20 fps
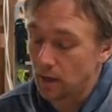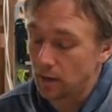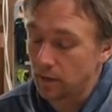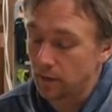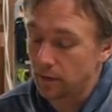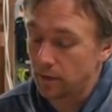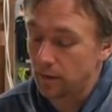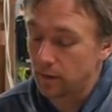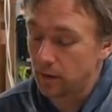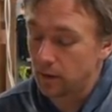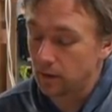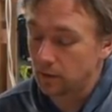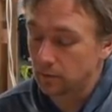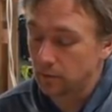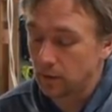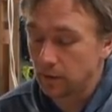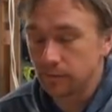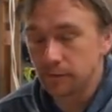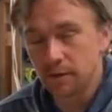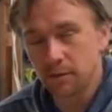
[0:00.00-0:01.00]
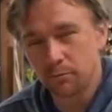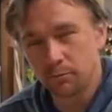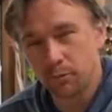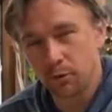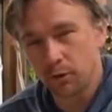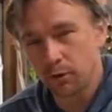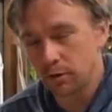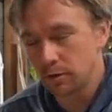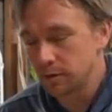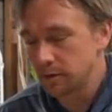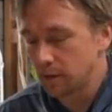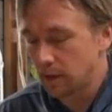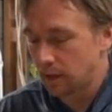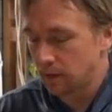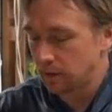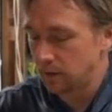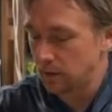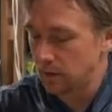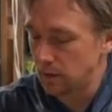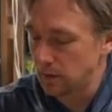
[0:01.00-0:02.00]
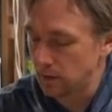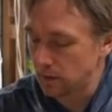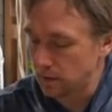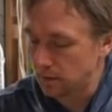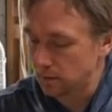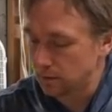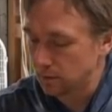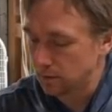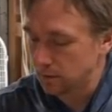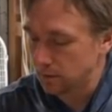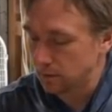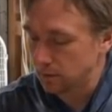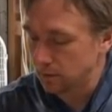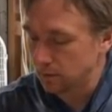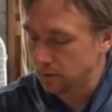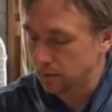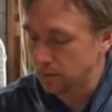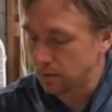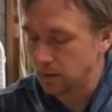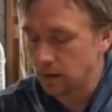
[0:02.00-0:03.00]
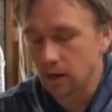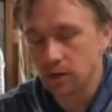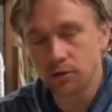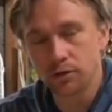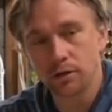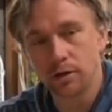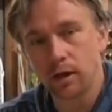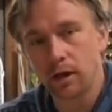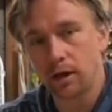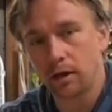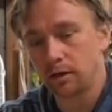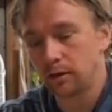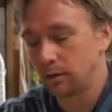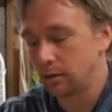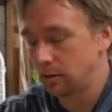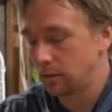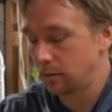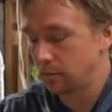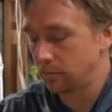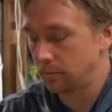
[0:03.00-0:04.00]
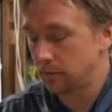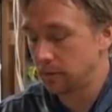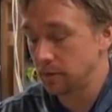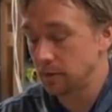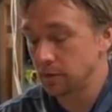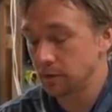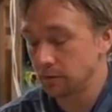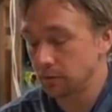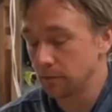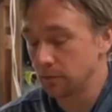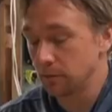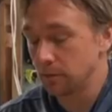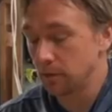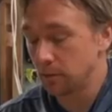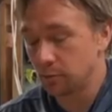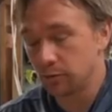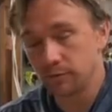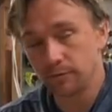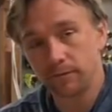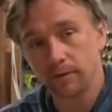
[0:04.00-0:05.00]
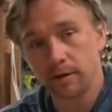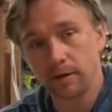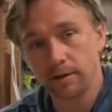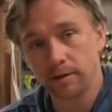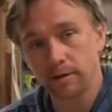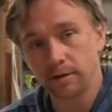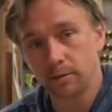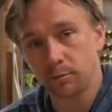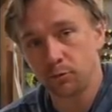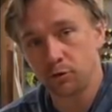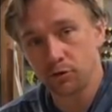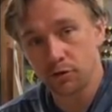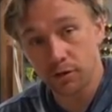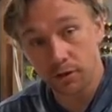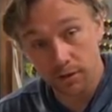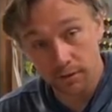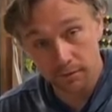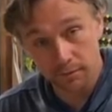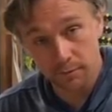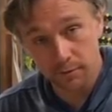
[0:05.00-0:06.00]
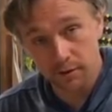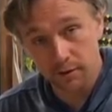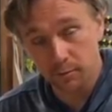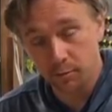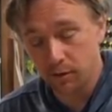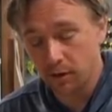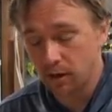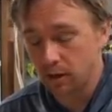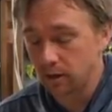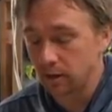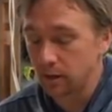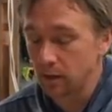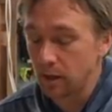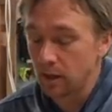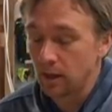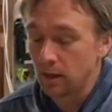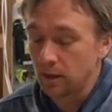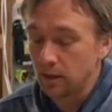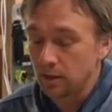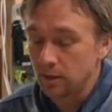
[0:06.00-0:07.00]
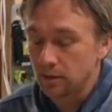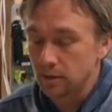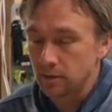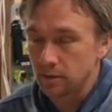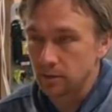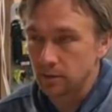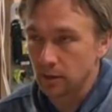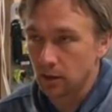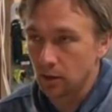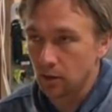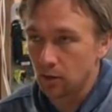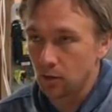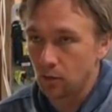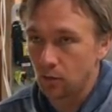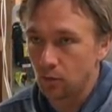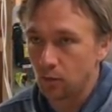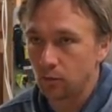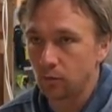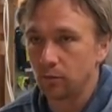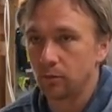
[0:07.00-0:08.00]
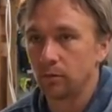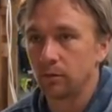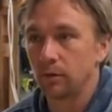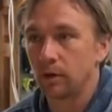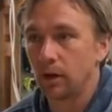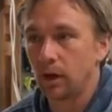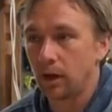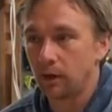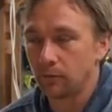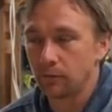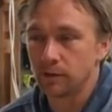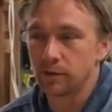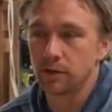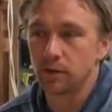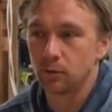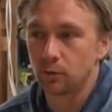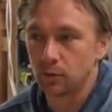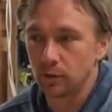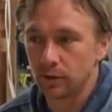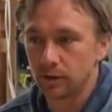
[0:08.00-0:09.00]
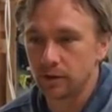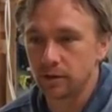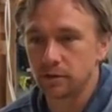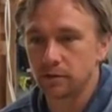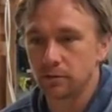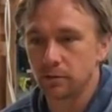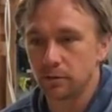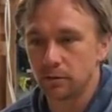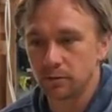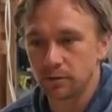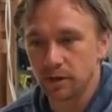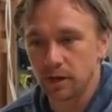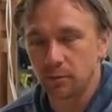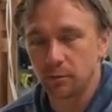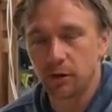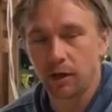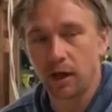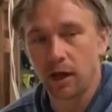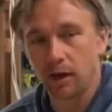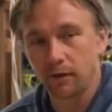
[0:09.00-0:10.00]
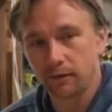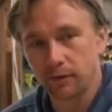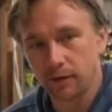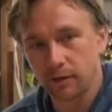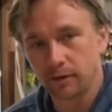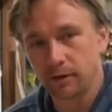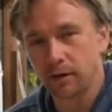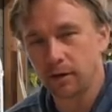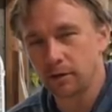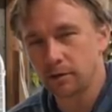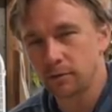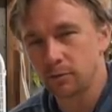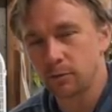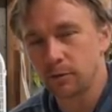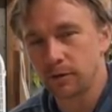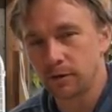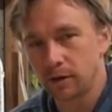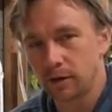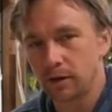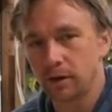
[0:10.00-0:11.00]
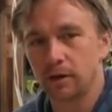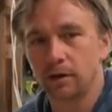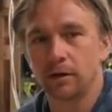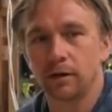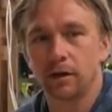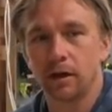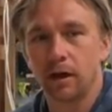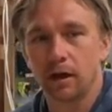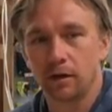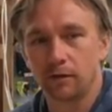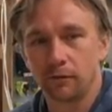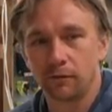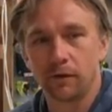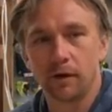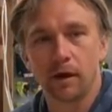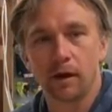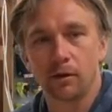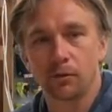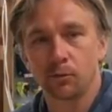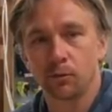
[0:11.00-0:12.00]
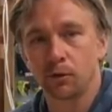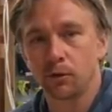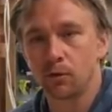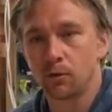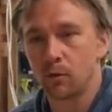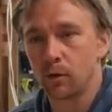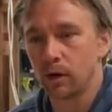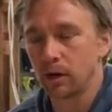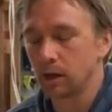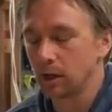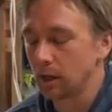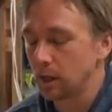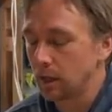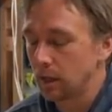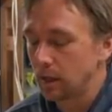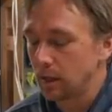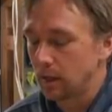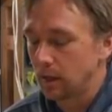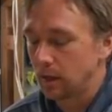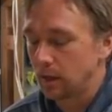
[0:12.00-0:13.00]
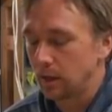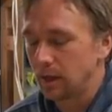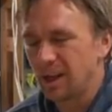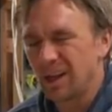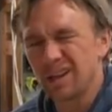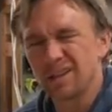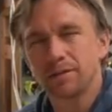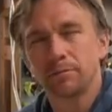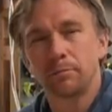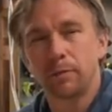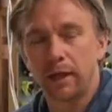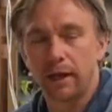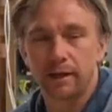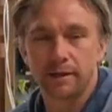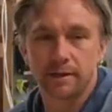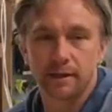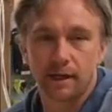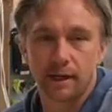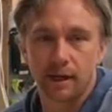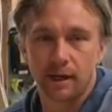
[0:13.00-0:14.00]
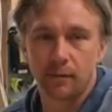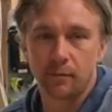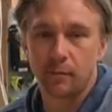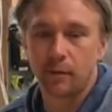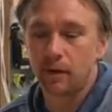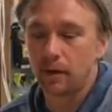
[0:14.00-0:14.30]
They left some burrs at the connection end of the screw that prevents the bushings from slipping on. So every single one of these screws I'm going to have to touch with a hand file real quick. It adds a bit of time.